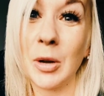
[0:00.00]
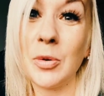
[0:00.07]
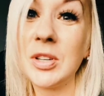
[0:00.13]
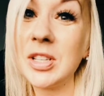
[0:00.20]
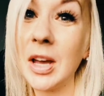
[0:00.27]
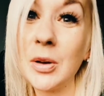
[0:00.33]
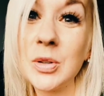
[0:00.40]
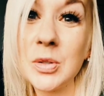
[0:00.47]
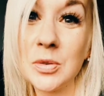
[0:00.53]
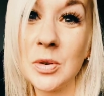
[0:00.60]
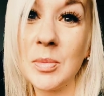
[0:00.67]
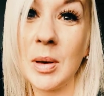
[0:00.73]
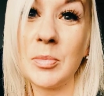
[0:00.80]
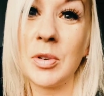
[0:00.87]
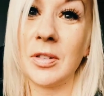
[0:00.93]
Reach out to
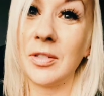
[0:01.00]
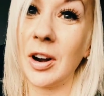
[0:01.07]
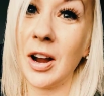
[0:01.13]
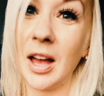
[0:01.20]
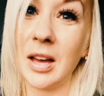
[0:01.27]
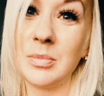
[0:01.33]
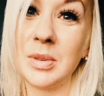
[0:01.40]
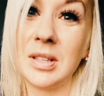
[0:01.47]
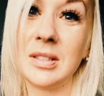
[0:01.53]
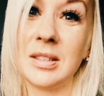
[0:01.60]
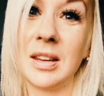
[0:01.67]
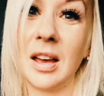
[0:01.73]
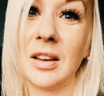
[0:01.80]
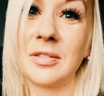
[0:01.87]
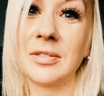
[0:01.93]
a member of our admin
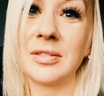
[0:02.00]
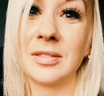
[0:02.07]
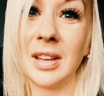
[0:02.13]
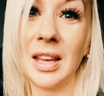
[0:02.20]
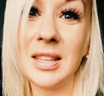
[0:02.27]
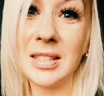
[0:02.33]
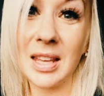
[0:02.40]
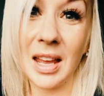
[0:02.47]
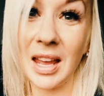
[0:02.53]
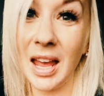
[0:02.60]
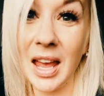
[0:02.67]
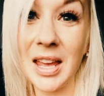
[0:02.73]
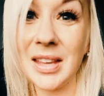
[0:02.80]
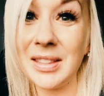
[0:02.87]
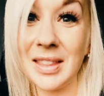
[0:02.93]
staff and say,
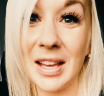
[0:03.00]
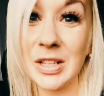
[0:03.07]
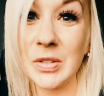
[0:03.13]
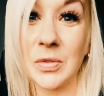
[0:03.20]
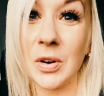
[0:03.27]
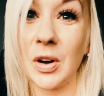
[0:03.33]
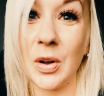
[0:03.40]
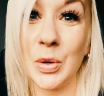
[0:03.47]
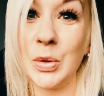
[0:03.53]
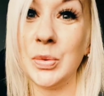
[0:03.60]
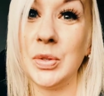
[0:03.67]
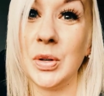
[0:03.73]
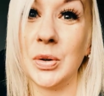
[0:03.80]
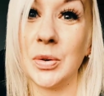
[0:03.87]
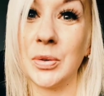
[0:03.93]
hey, thanks for all you
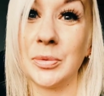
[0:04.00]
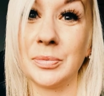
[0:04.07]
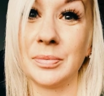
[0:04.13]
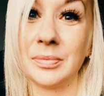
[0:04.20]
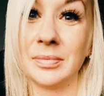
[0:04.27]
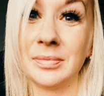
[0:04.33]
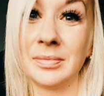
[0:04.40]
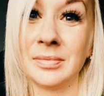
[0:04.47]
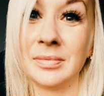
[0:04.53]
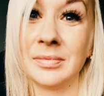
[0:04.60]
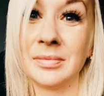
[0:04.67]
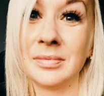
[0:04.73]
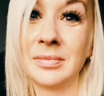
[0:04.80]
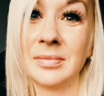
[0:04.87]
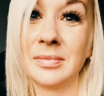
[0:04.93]
do.
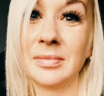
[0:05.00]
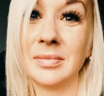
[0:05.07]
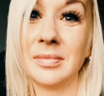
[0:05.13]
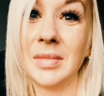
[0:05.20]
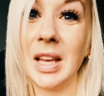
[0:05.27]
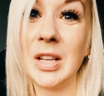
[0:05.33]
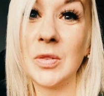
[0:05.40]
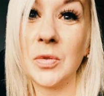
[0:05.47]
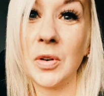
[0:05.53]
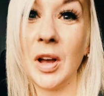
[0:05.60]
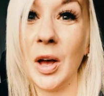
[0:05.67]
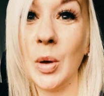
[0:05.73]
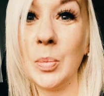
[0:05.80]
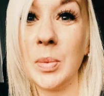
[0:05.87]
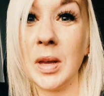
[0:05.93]
Thanks for
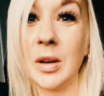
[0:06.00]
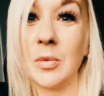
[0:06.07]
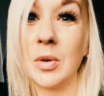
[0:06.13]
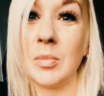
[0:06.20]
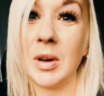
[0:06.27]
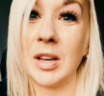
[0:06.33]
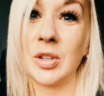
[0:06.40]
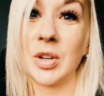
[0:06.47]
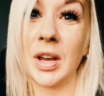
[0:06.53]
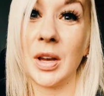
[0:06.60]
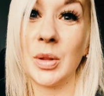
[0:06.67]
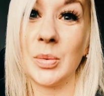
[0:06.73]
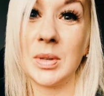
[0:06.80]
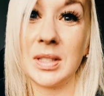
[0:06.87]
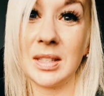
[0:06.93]
helping when my
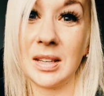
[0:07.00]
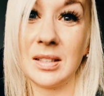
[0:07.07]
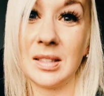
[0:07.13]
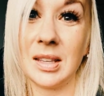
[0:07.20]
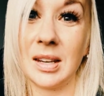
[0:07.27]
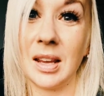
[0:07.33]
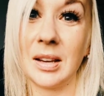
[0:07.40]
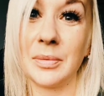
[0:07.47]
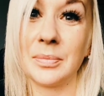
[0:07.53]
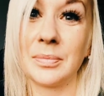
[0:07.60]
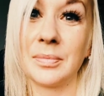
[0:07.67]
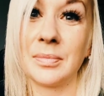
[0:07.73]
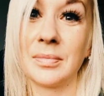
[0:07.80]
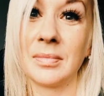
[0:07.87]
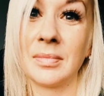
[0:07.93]
child was sick today.
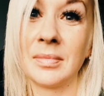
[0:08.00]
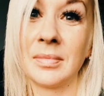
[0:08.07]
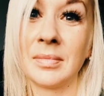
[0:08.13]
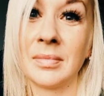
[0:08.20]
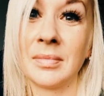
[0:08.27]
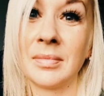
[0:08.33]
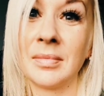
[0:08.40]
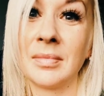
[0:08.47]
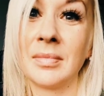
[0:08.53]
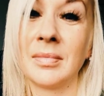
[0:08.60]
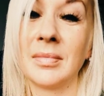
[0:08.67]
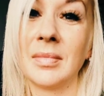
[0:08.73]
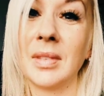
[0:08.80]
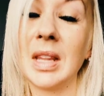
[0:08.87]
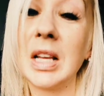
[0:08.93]

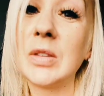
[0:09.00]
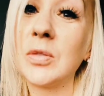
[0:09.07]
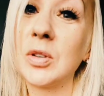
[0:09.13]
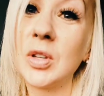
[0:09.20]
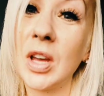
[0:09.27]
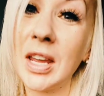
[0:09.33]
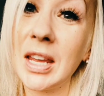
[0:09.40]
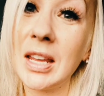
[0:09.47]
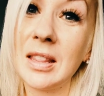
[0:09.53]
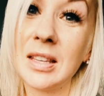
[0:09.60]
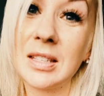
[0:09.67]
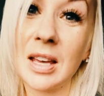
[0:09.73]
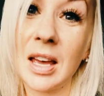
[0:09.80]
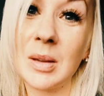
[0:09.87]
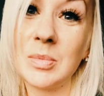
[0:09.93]
Thanks for taking the
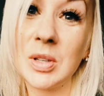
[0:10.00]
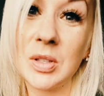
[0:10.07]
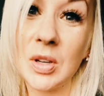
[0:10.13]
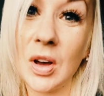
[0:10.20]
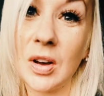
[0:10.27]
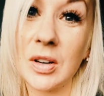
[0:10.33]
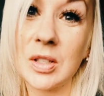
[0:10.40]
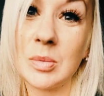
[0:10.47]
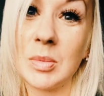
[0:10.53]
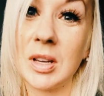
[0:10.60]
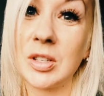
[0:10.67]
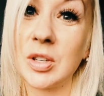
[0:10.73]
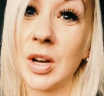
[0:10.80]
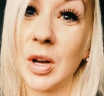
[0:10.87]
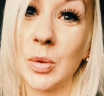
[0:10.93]
time to talk to my
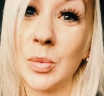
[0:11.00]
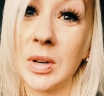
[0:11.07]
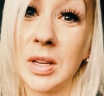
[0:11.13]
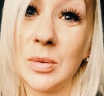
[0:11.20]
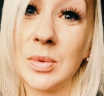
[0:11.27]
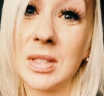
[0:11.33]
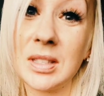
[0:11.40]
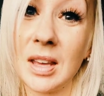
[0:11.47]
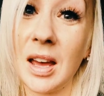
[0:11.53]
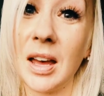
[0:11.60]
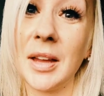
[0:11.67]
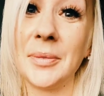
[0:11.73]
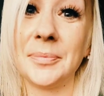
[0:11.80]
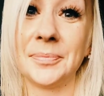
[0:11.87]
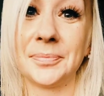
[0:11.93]
child when he was
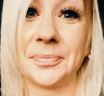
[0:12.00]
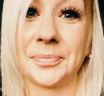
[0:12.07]
sad.